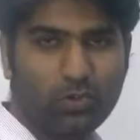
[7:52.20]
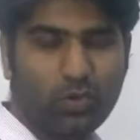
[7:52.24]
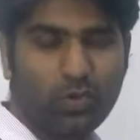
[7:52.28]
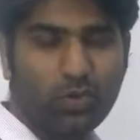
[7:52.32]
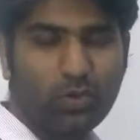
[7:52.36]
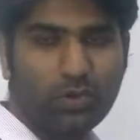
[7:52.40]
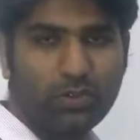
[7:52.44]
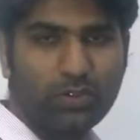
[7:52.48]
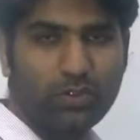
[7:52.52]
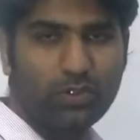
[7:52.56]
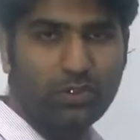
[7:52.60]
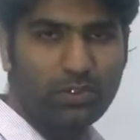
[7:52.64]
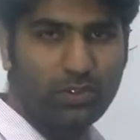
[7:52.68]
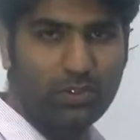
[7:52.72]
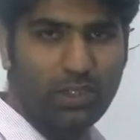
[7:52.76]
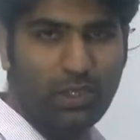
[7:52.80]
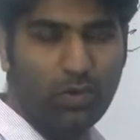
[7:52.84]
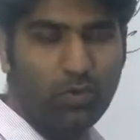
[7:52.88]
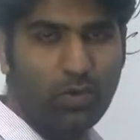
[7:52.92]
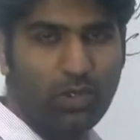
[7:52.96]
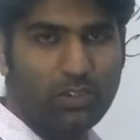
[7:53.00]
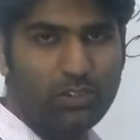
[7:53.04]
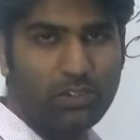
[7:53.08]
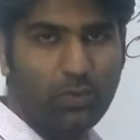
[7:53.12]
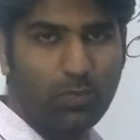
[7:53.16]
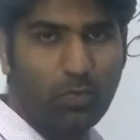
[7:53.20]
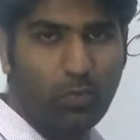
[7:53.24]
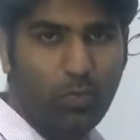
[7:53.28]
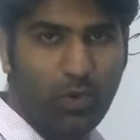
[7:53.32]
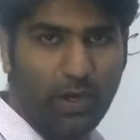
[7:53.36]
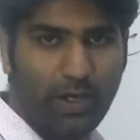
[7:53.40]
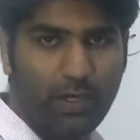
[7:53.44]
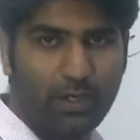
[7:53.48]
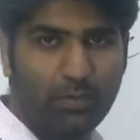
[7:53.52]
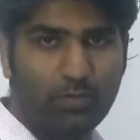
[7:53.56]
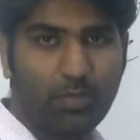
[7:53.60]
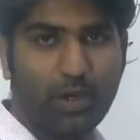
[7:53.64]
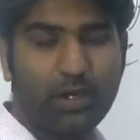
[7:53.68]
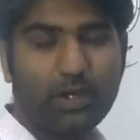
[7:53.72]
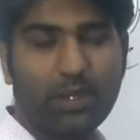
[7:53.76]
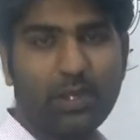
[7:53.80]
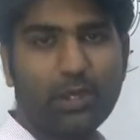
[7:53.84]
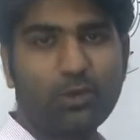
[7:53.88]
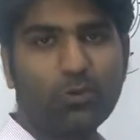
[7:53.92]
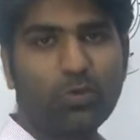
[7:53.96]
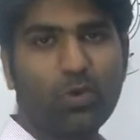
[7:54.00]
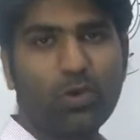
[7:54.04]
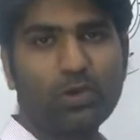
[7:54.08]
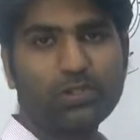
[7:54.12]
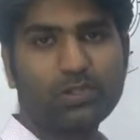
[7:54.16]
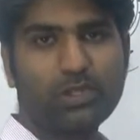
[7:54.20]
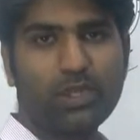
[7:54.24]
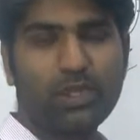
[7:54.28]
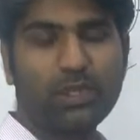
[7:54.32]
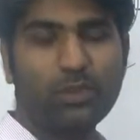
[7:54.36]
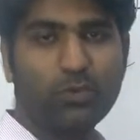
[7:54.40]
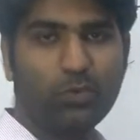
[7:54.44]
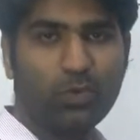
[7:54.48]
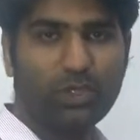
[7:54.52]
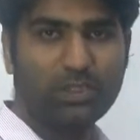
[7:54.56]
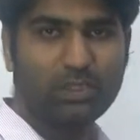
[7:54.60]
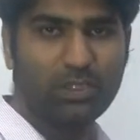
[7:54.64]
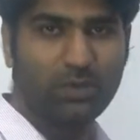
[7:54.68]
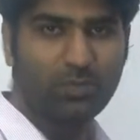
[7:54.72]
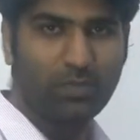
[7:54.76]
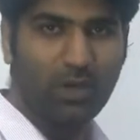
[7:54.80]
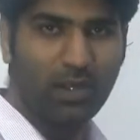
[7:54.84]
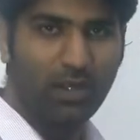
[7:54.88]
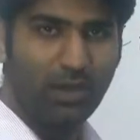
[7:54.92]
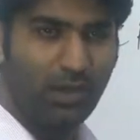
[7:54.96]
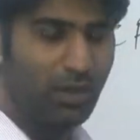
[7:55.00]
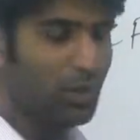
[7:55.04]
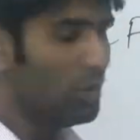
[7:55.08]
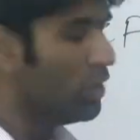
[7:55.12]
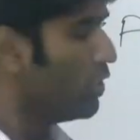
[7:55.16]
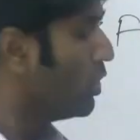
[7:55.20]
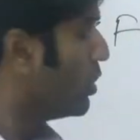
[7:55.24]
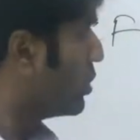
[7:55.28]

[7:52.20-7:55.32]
So there was a point but it was invisible,